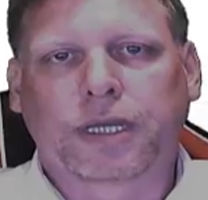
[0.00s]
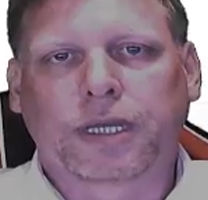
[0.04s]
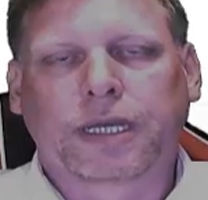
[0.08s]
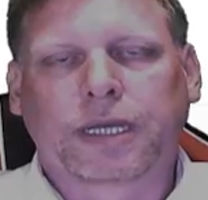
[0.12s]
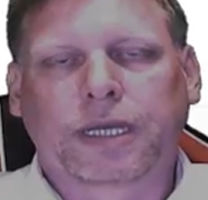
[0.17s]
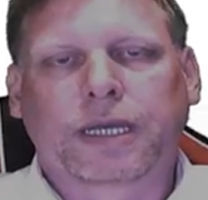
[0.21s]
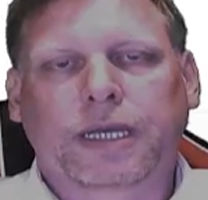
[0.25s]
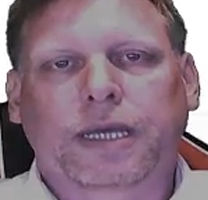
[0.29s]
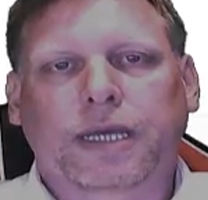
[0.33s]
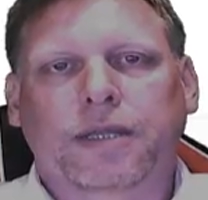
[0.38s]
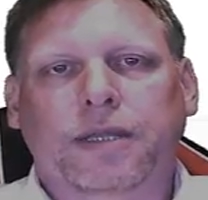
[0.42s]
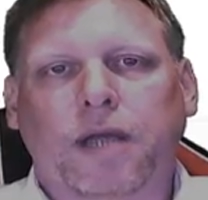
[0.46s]

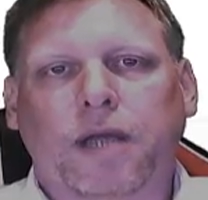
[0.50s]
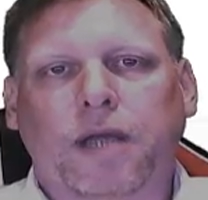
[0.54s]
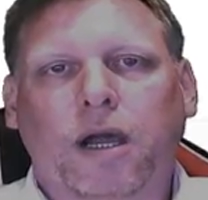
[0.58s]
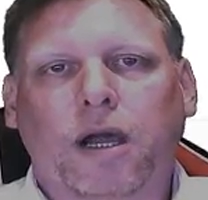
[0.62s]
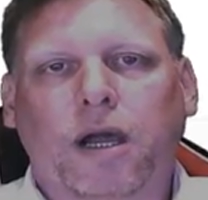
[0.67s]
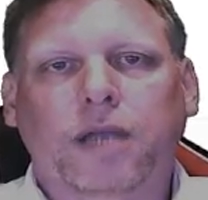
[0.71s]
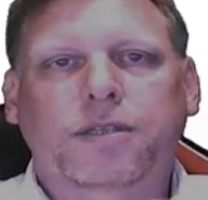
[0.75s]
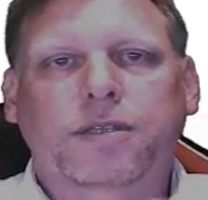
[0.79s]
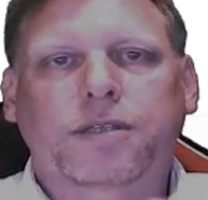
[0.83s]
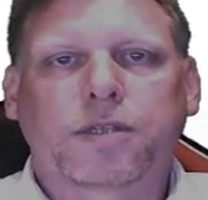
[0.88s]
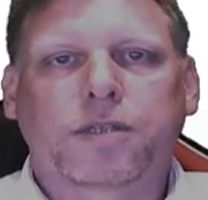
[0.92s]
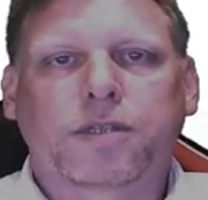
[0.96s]
The
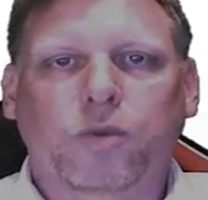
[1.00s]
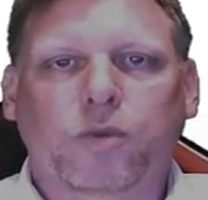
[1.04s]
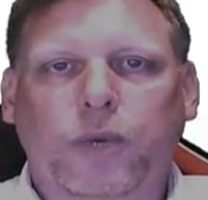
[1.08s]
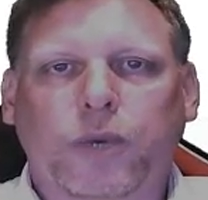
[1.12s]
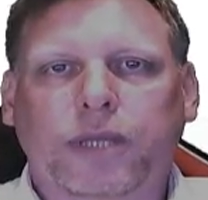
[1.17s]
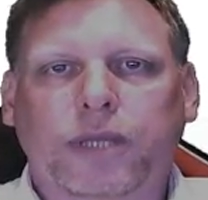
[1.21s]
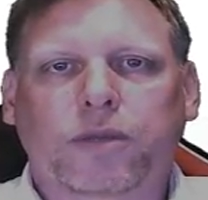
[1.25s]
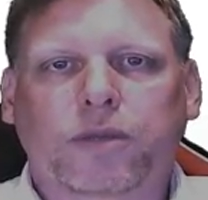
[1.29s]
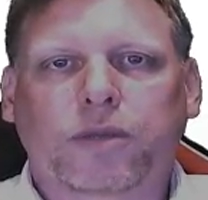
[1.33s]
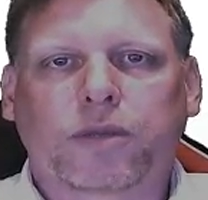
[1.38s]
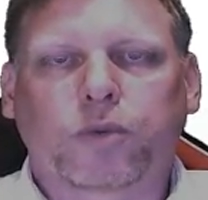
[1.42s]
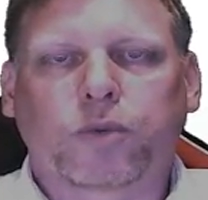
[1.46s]
height and the
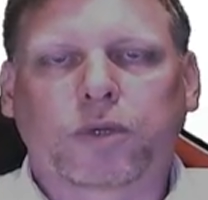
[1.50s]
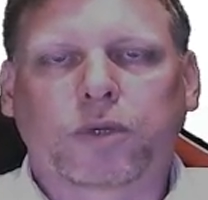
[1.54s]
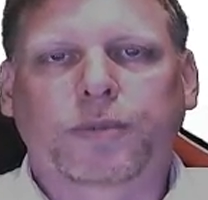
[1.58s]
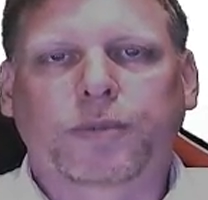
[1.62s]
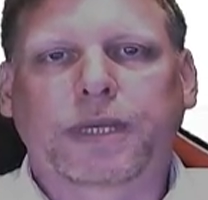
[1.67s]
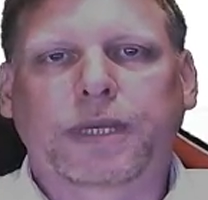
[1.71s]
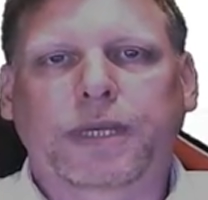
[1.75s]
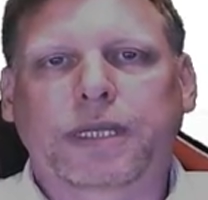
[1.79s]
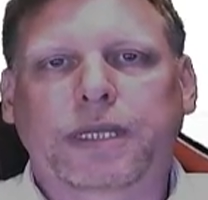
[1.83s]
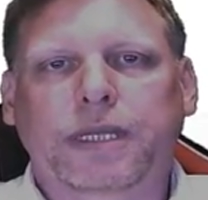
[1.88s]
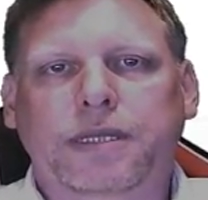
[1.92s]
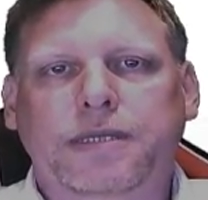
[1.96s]
width would be
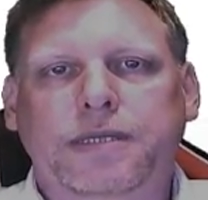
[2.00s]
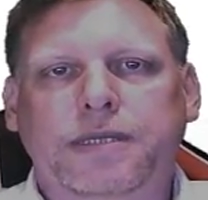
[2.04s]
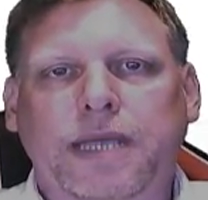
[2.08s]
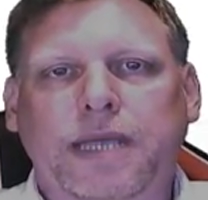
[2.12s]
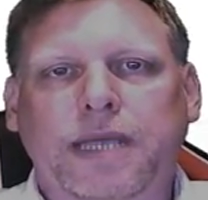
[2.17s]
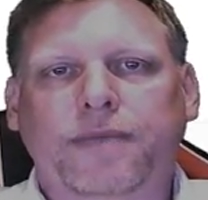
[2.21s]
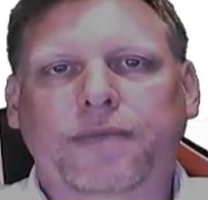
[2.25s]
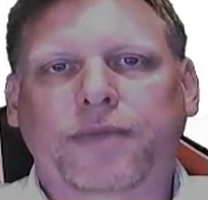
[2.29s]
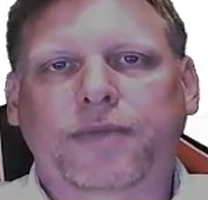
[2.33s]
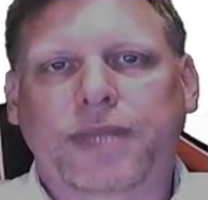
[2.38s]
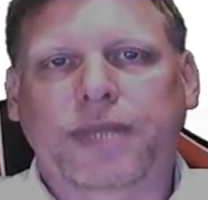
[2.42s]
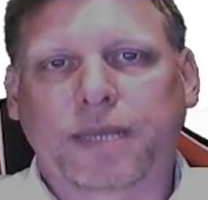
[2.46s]
the same for
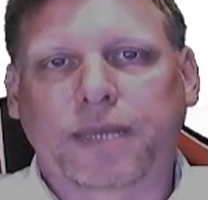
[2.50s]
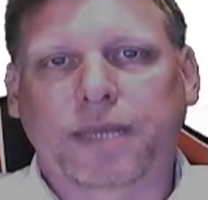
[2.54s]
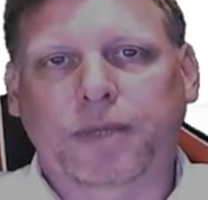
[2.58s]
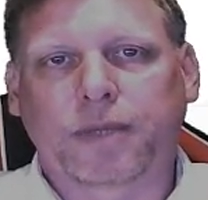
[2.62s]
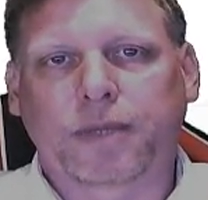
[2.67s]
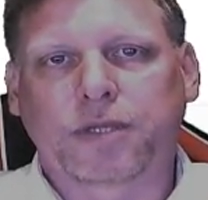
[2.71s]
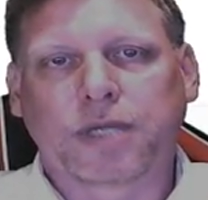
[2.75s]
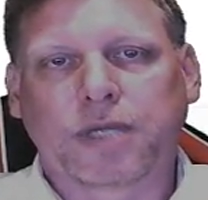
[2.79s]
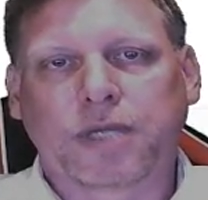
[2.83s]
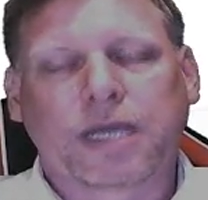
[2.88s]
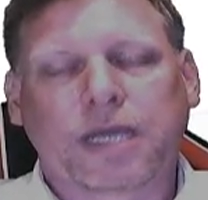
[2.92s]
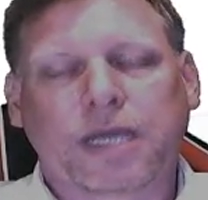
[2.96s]
the image.
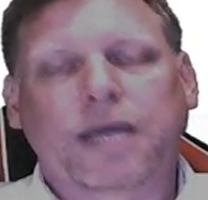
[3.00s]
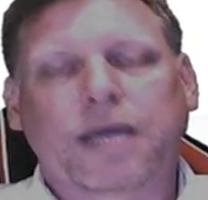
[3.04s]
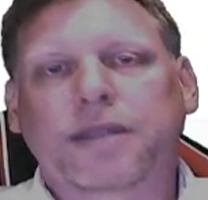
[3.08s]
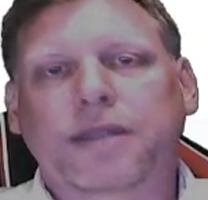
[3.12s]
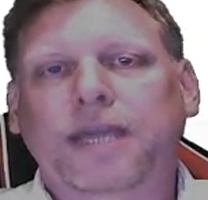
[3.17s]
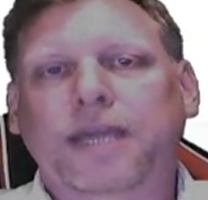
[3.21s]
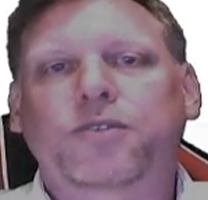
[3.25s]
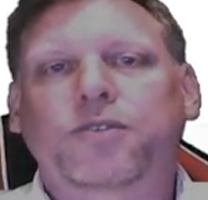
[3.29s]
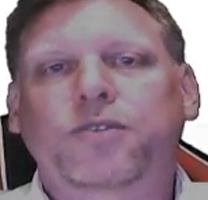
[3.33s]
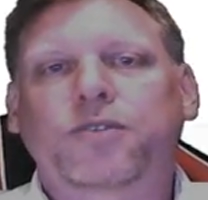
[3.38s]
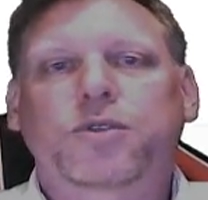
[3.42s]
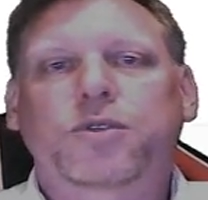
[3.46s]
The
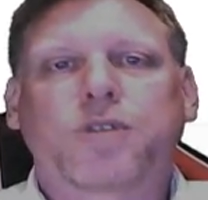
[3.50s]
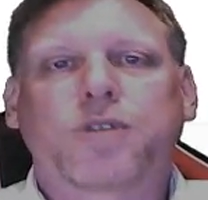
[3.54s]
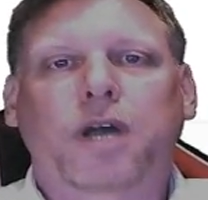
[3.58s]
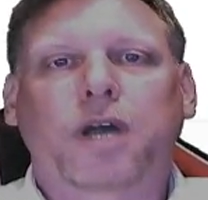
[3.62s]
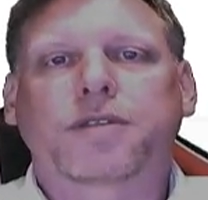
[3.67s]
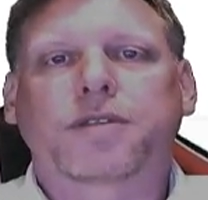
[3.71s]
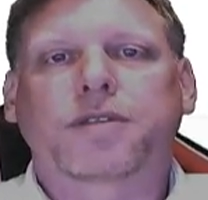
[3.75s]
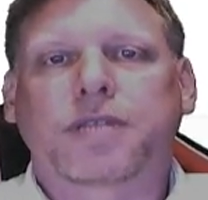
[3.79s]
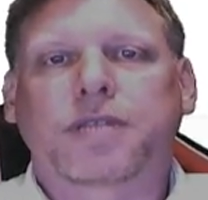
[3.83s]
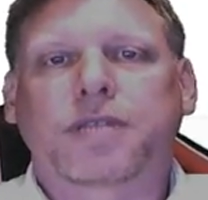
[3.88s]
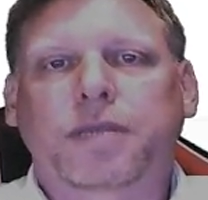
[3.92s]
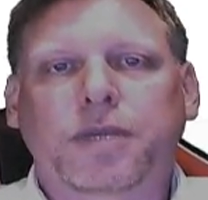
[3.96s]
actual size of
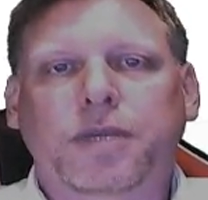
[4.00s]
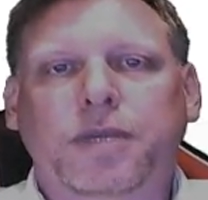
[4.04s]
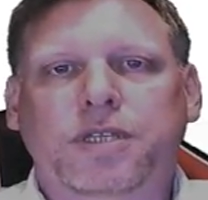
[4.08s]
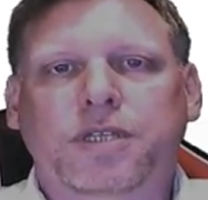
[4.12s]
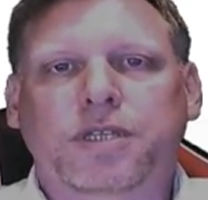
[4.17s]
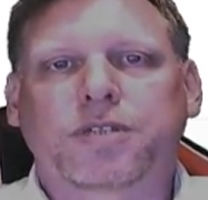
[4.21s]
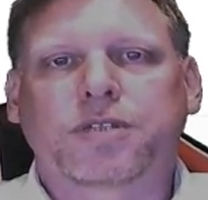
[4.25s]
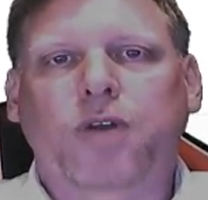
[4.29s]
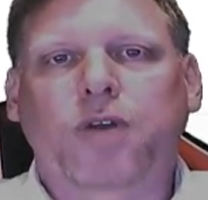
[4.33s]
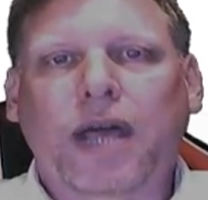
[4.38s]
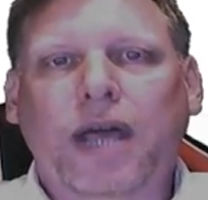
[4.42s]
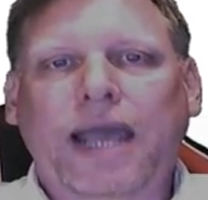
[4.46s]
the image is
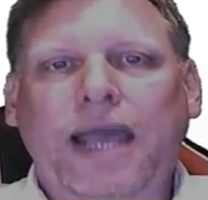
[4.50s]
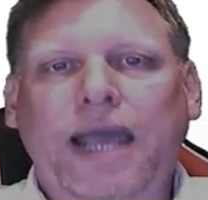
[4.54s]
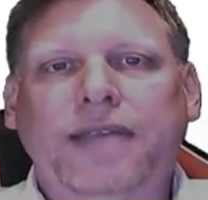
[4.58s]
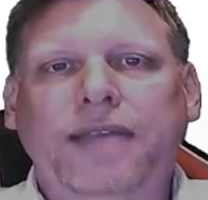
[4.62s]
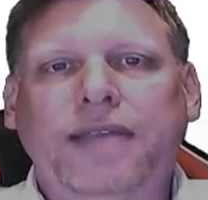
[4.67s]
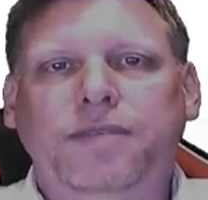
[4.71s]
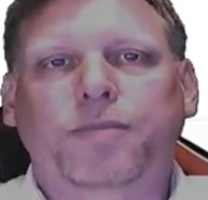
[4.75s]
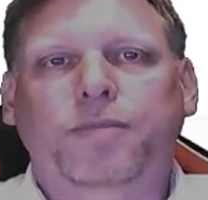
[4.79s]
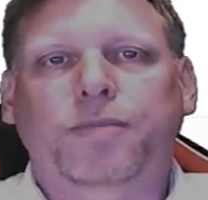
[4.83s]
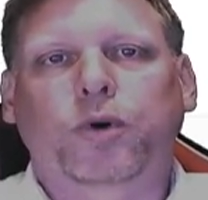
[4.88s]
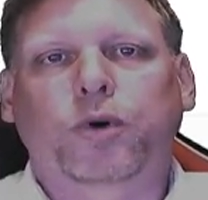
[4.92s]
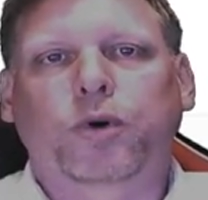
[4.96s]
not as
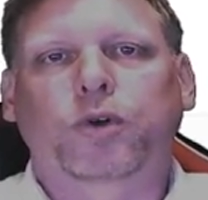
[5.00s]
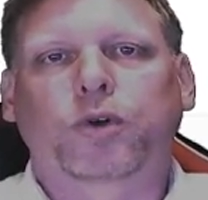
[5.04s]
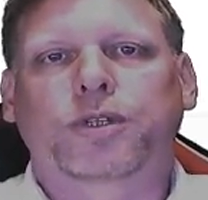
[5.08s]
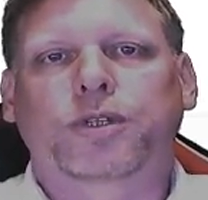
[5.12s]
important.